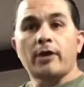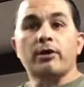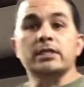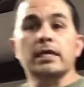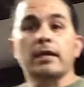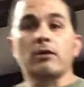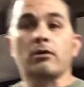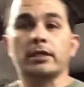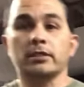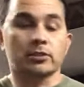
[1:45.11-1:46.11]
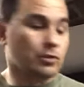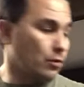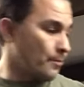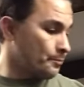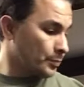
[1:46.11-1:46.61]
setting on it.
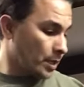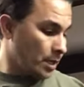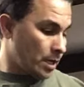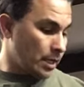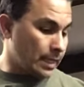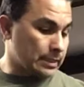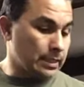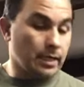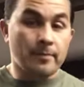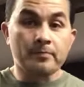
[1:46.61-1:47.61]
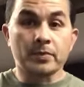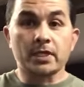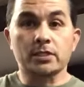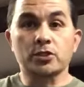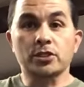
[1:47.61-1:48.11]
So, like I said, this
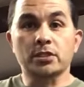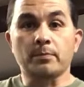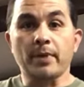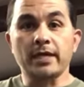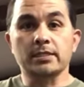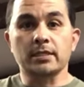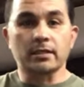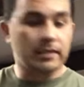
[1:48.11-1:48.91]
is just a basic.